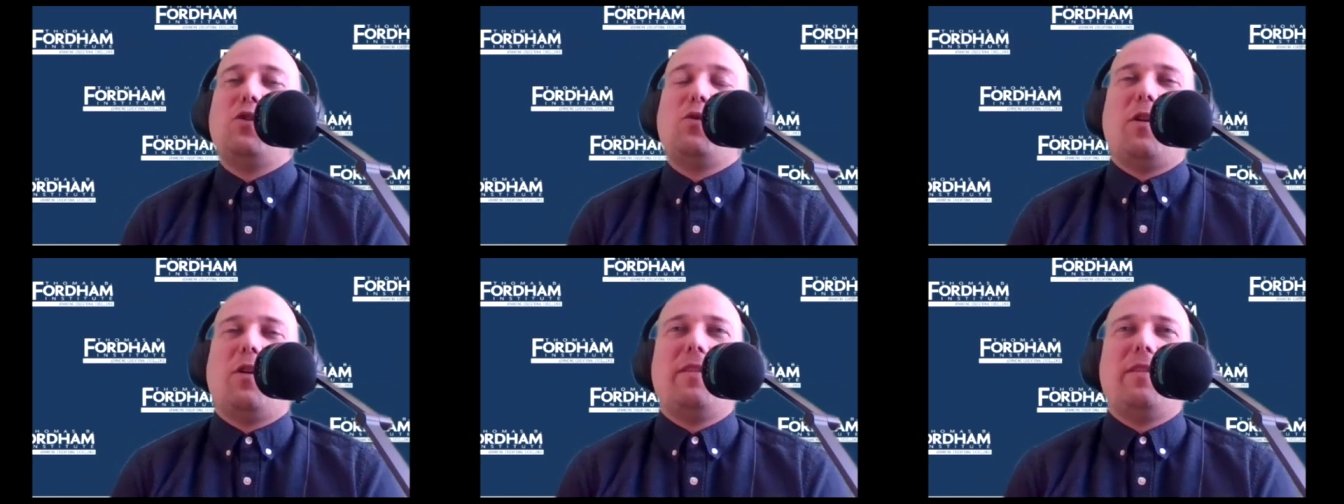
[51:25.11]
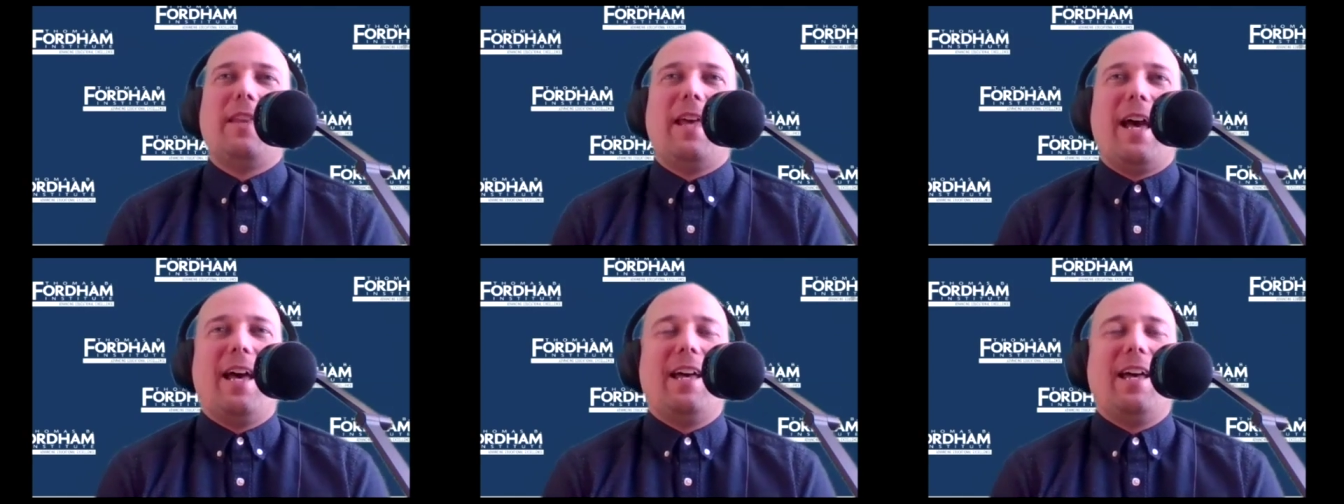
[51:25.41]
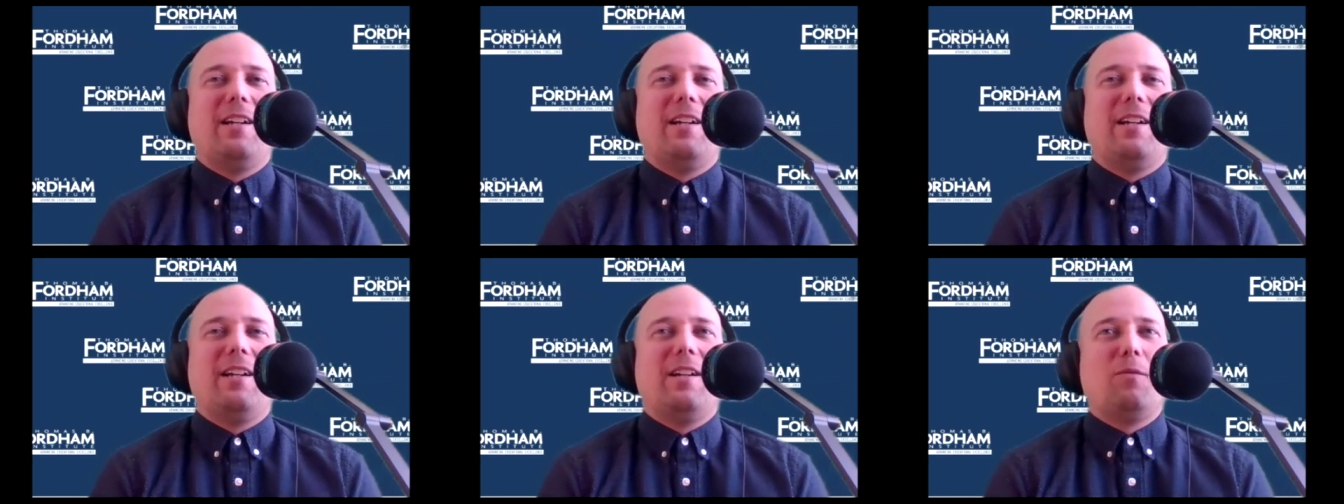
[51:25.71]
on that
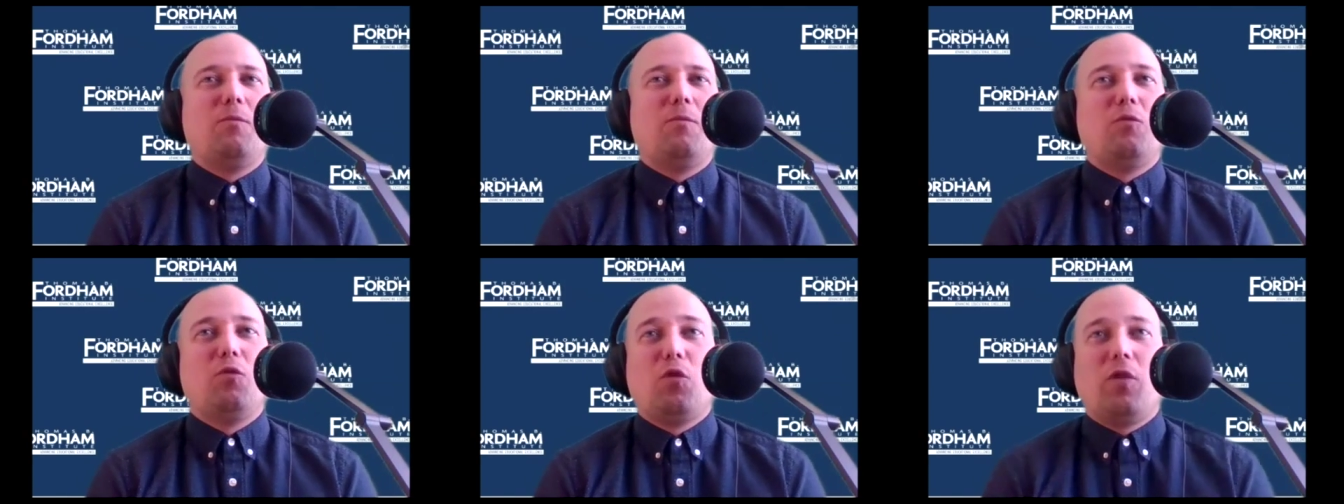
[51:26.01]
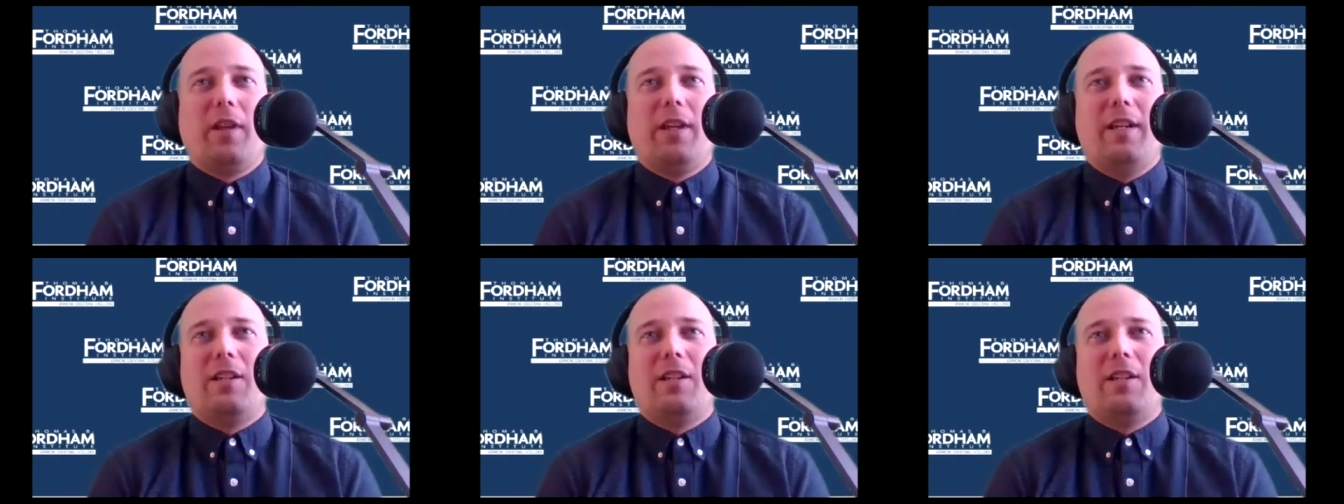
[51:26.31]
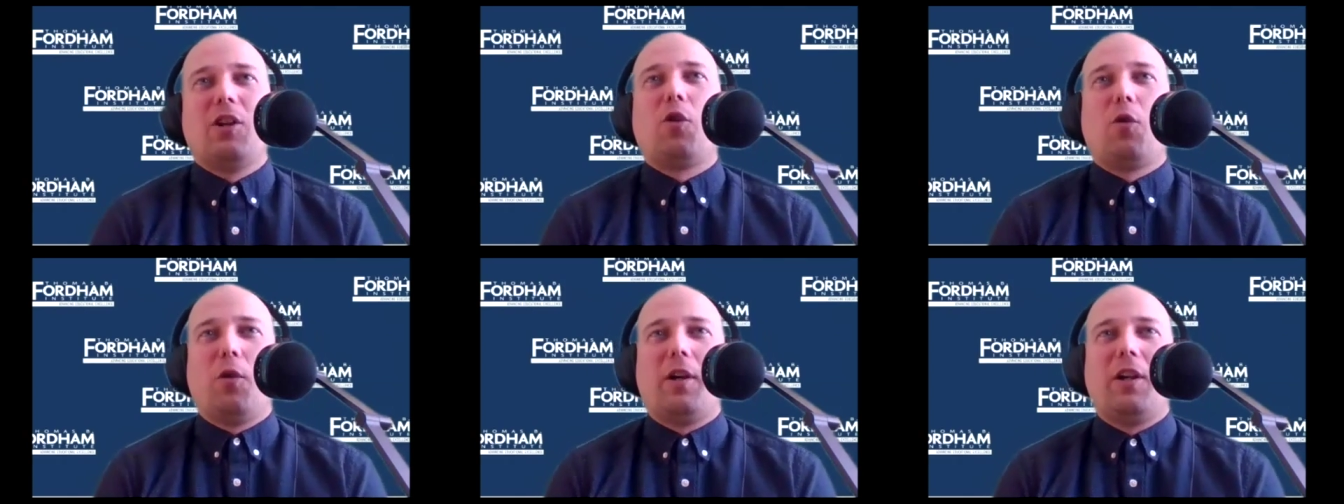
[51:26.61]
related to
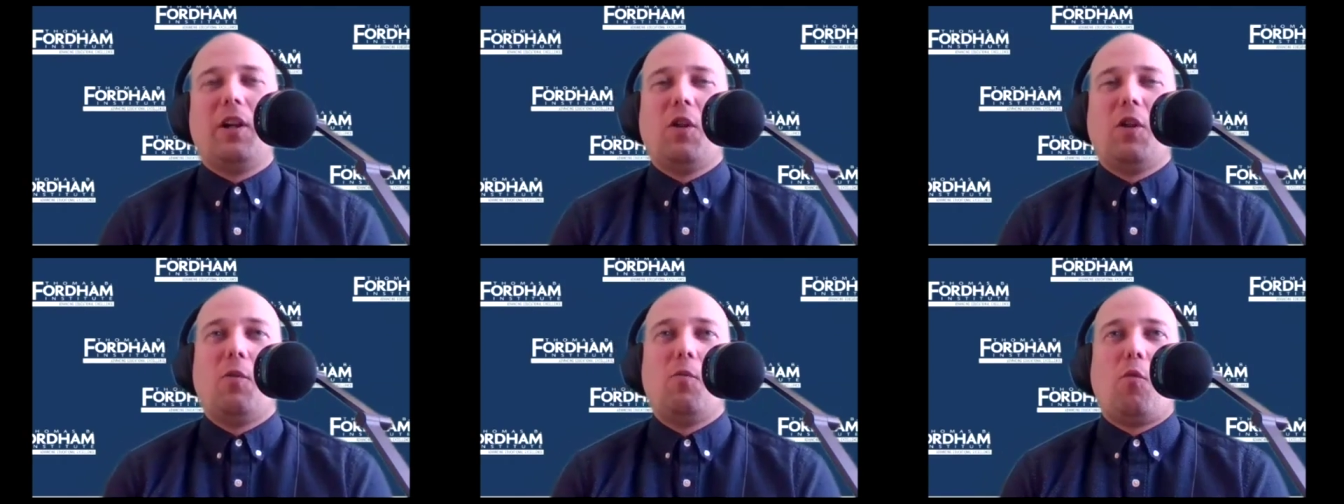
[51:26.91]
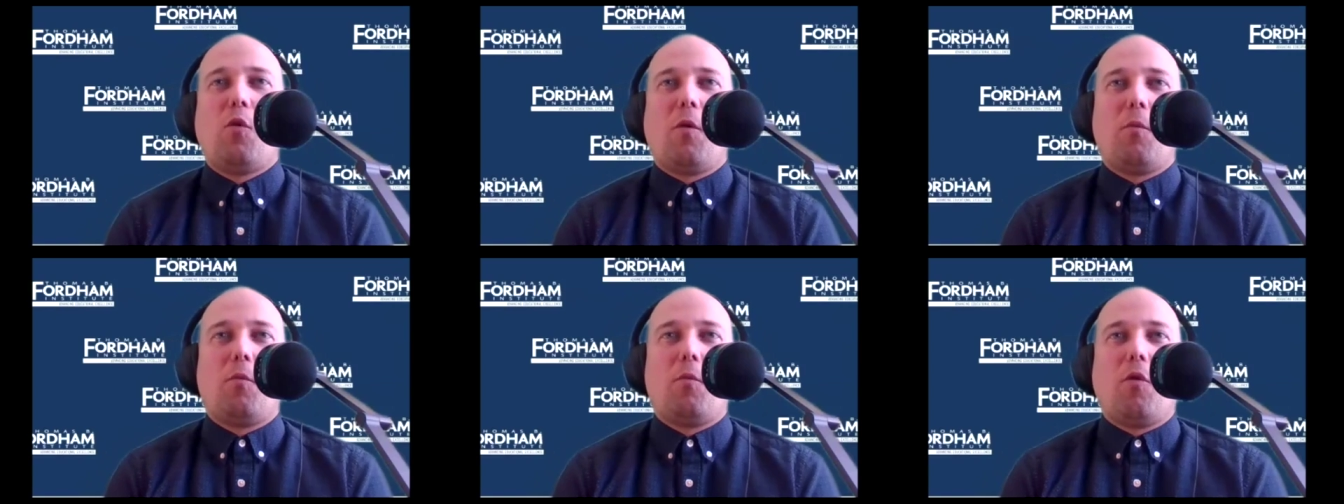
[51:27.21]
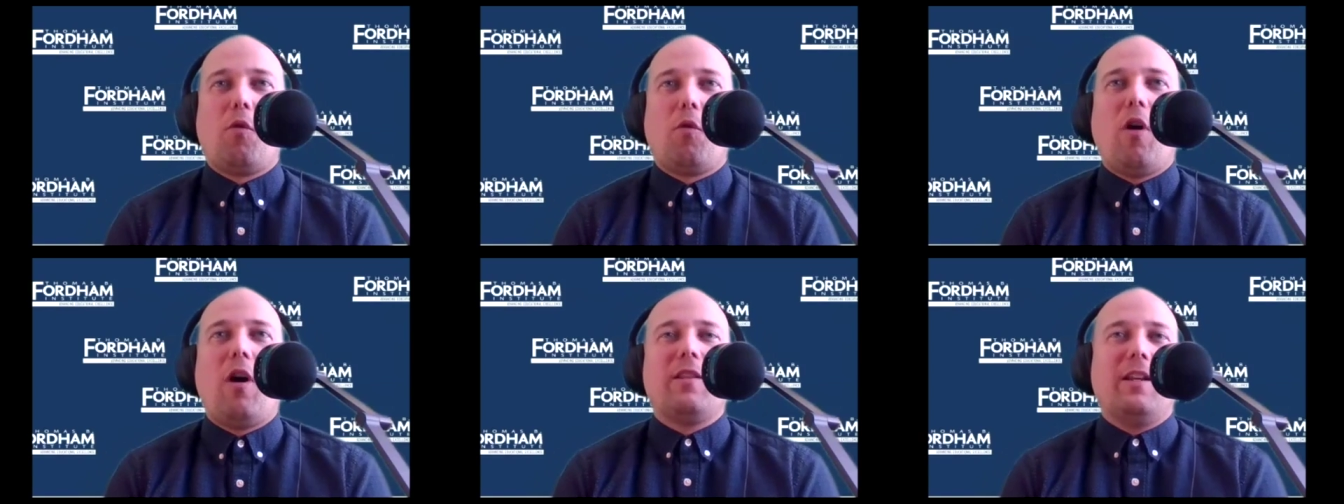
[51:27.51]
curriculum more
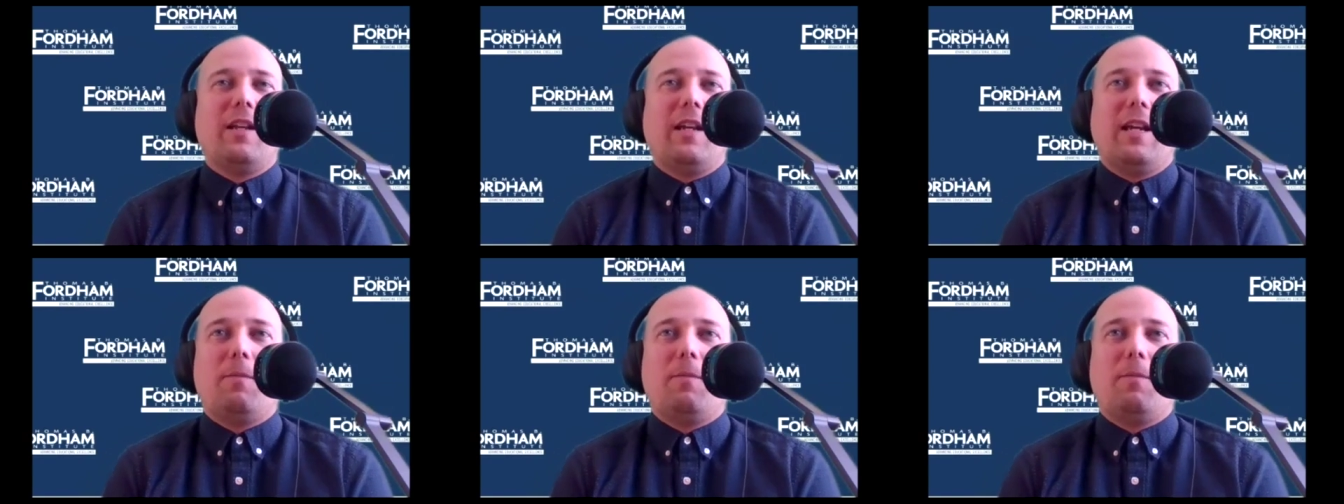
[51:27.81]
broadly,